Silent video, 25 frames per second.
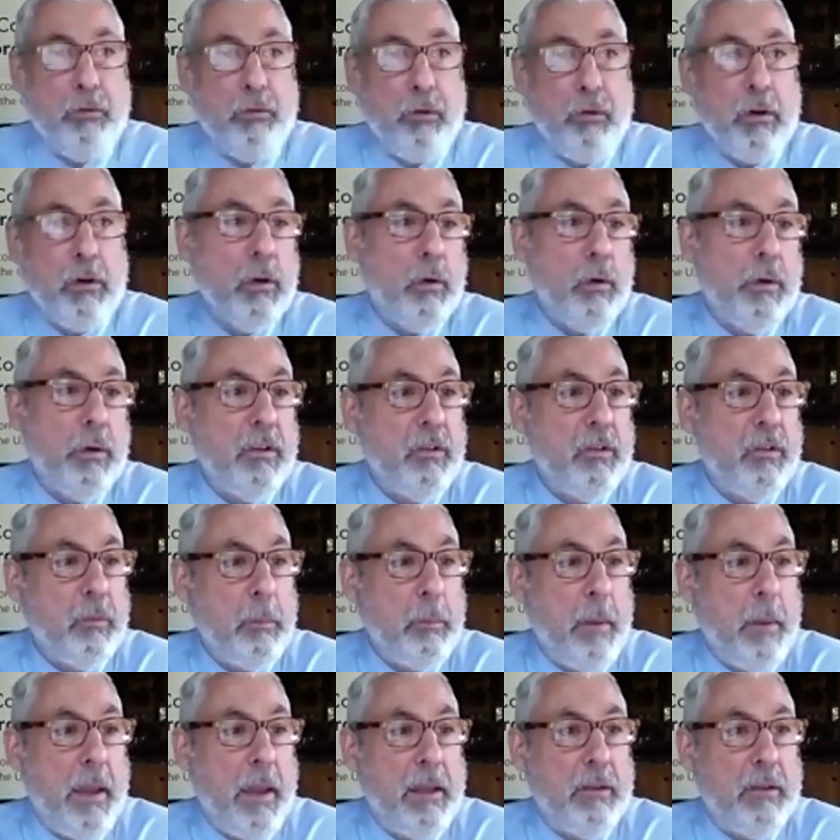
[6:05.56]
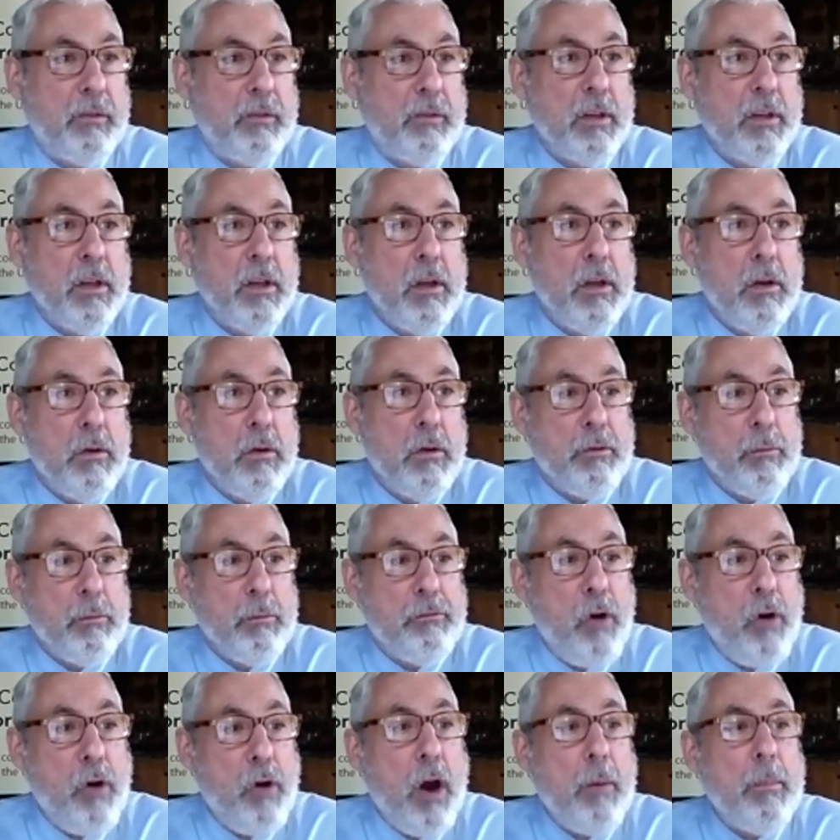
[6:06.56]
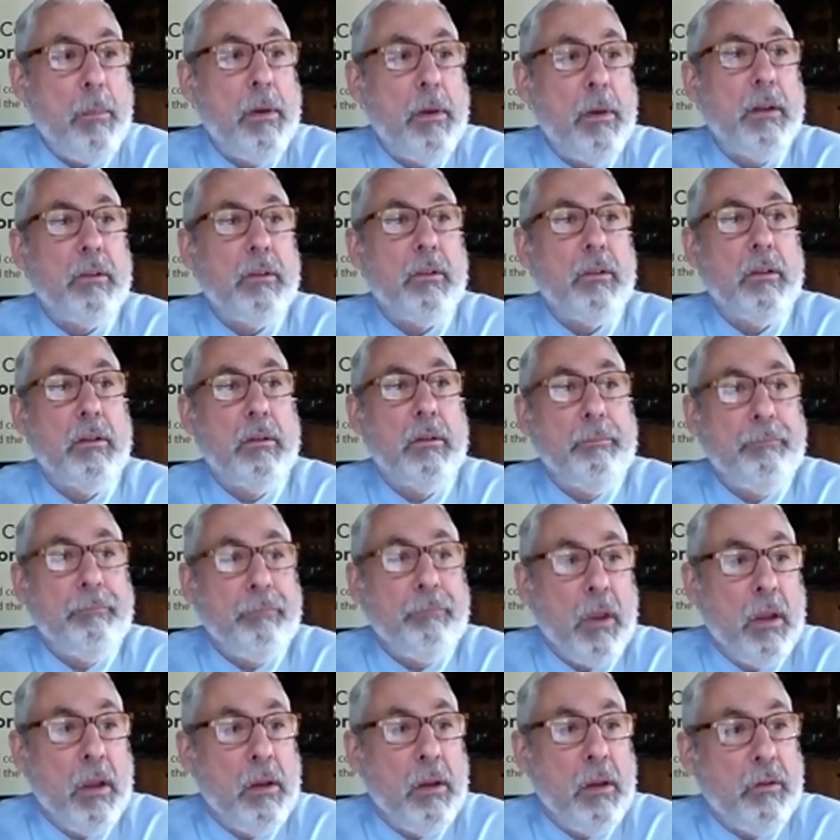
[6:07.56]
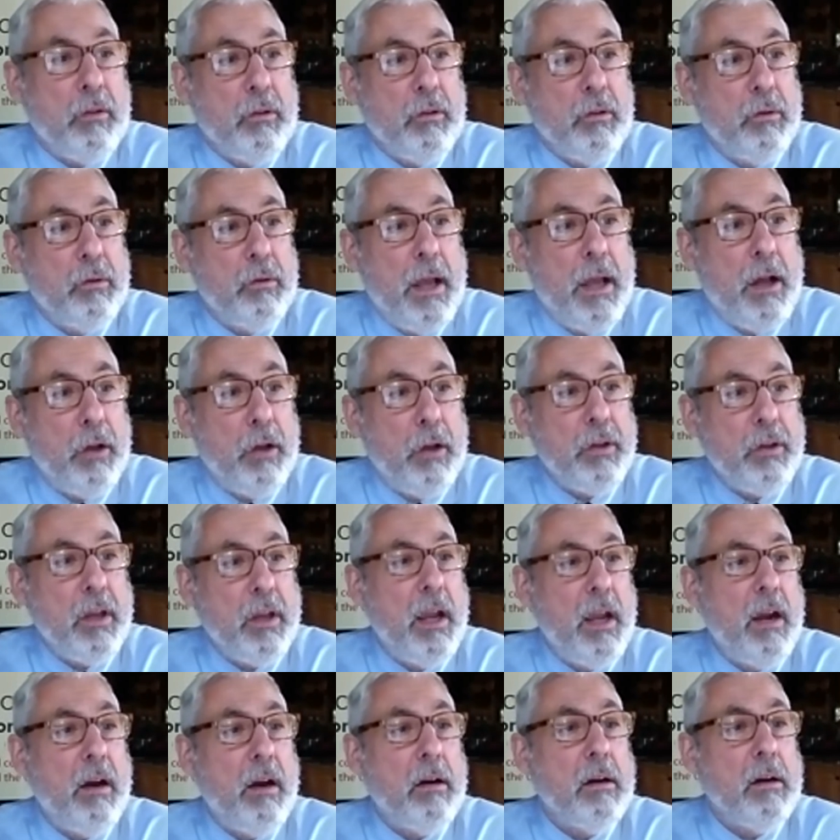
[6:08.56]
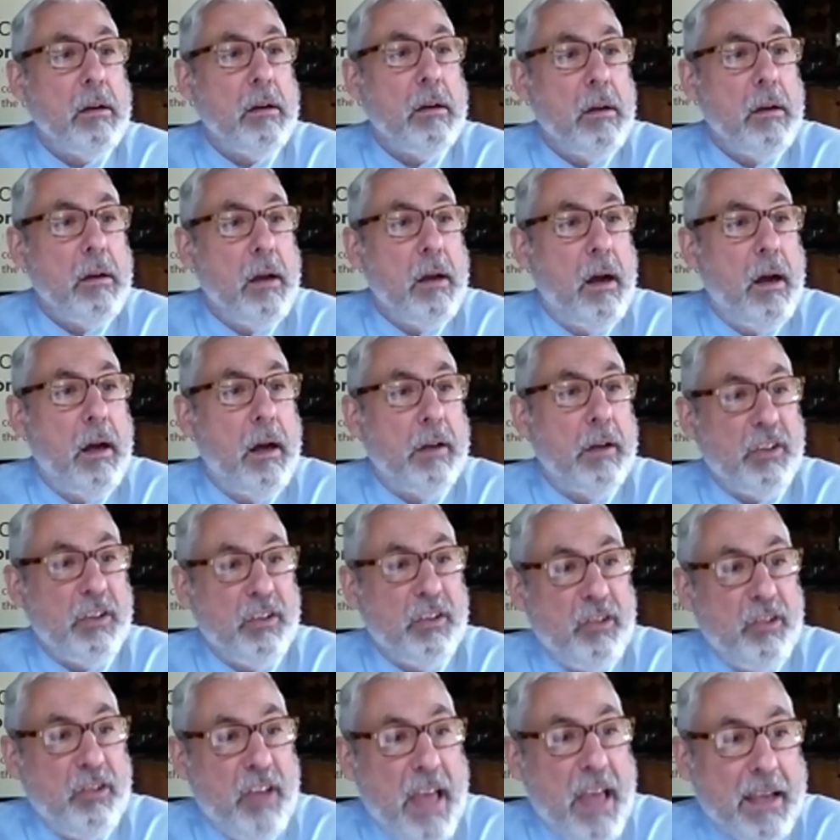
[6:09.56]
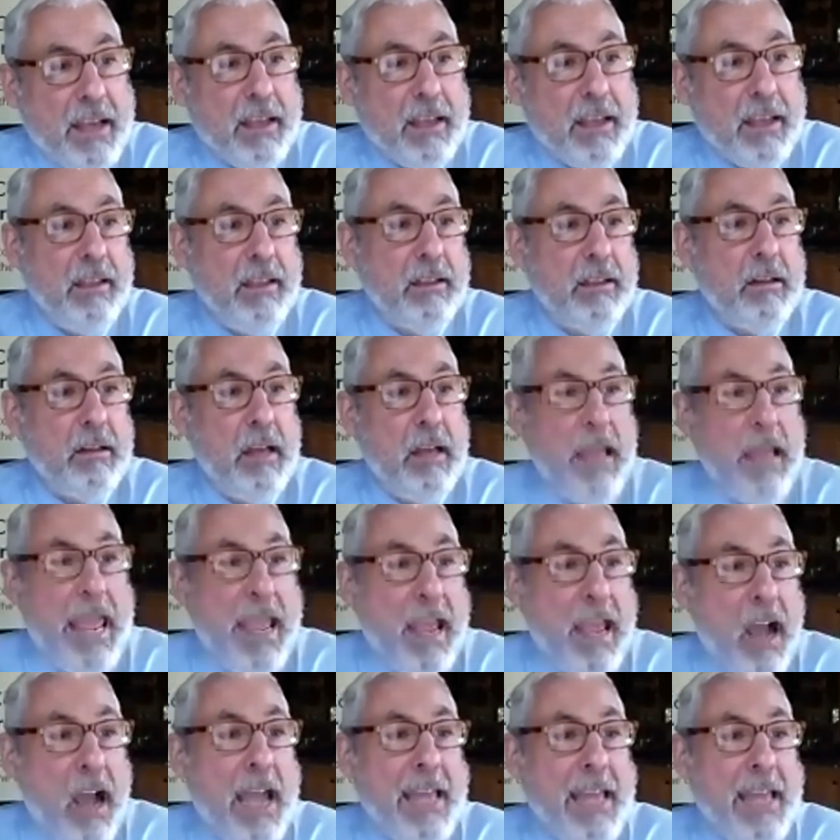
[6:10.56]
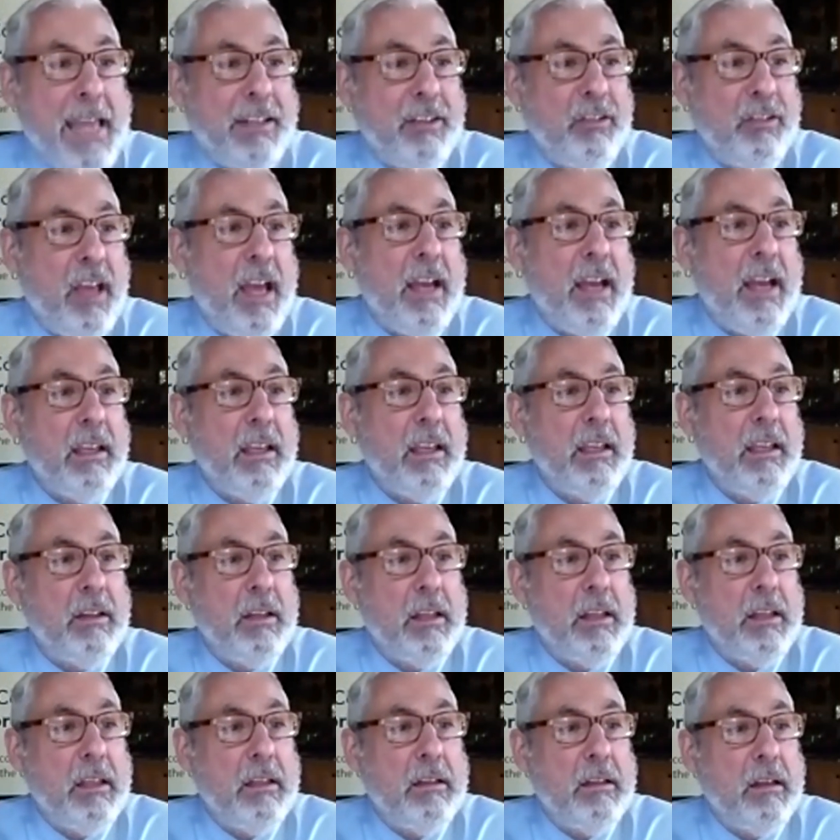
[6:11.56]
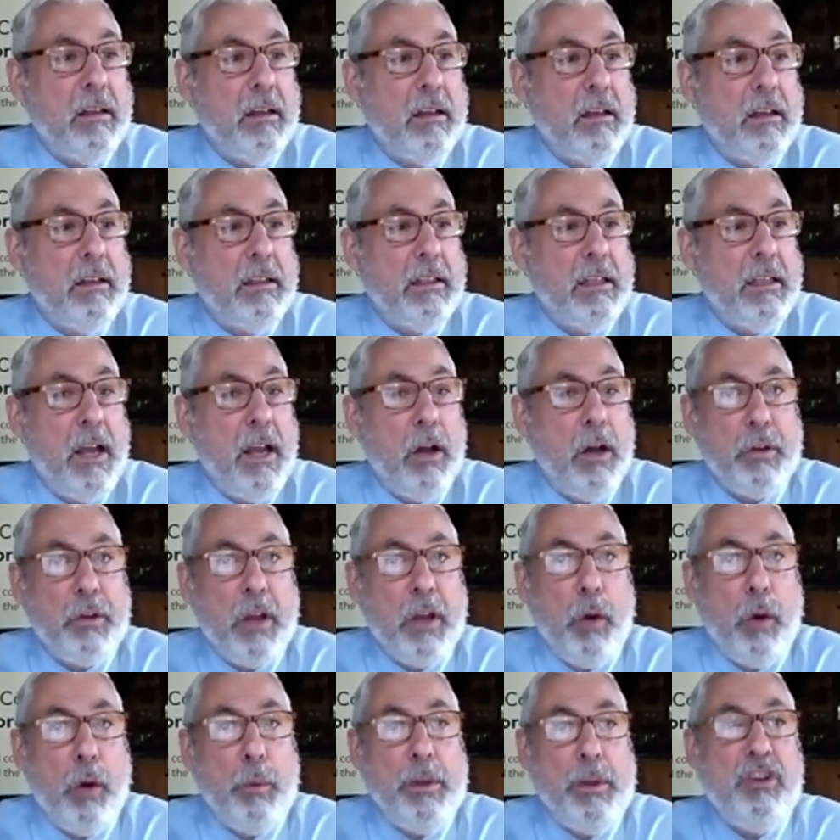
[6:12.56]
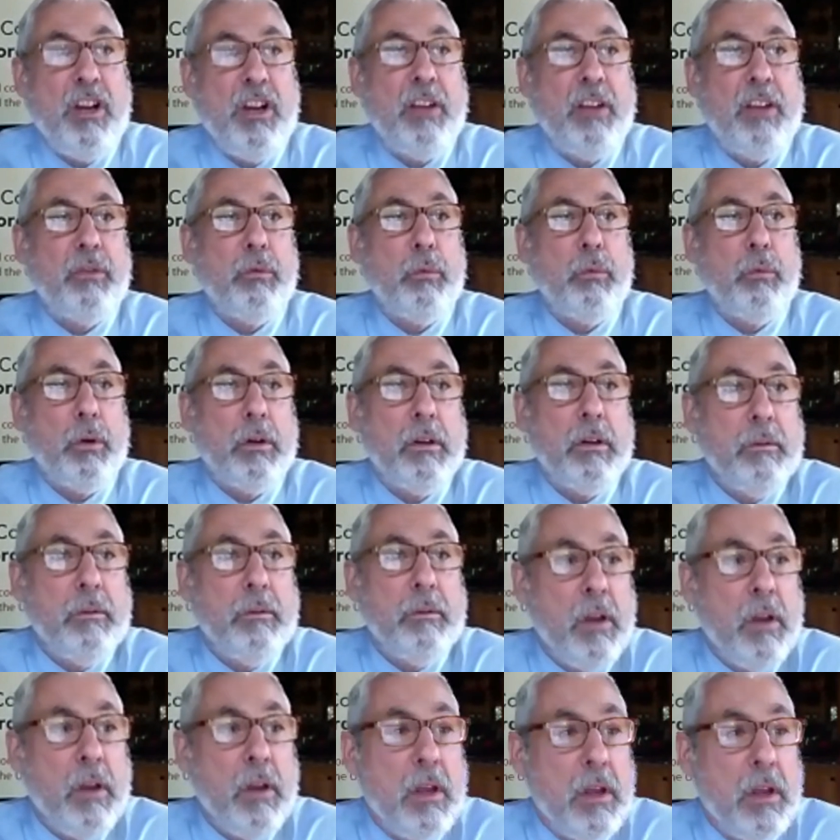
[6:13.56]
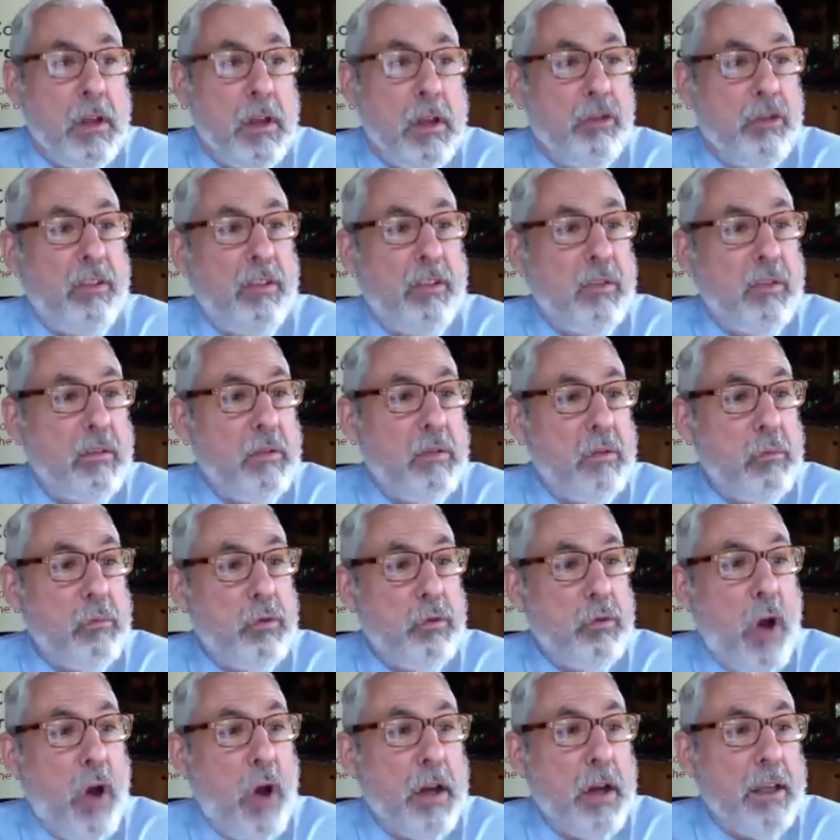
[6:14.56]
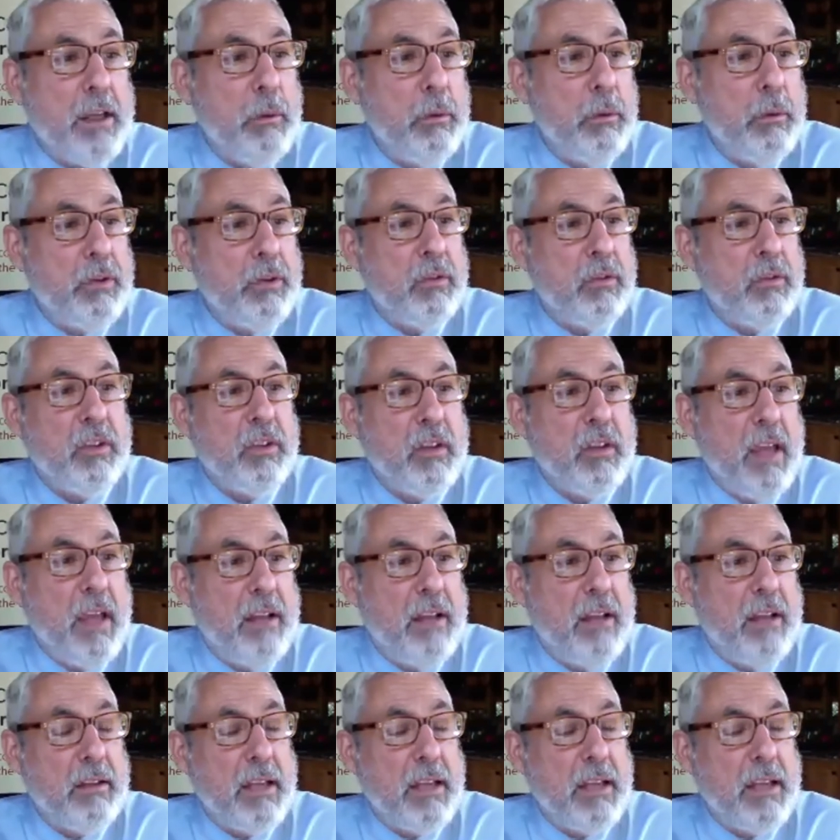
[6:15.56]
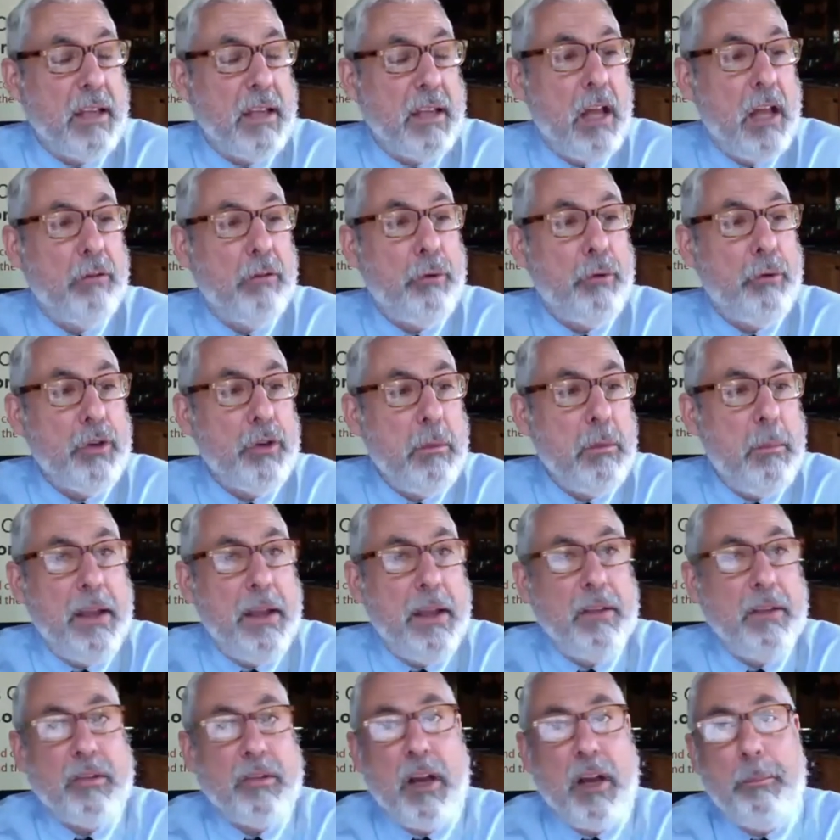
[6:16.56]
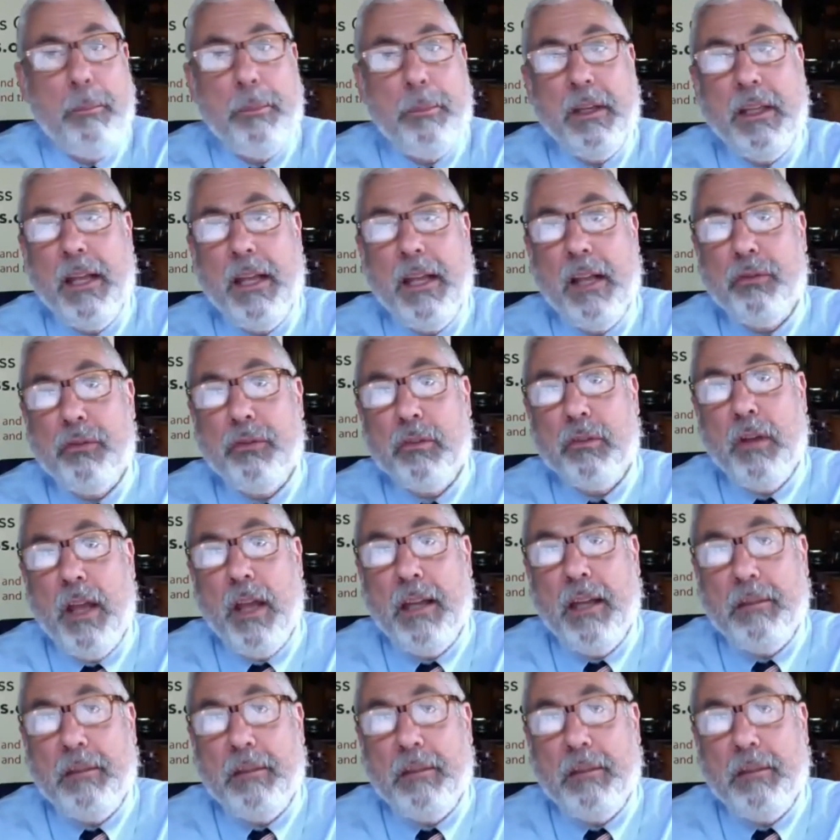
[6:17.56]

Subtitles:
vertical, in this space, from pharma to healthcare to tech and AI and tech in healthcare. Were just talking with a California-based company yesterday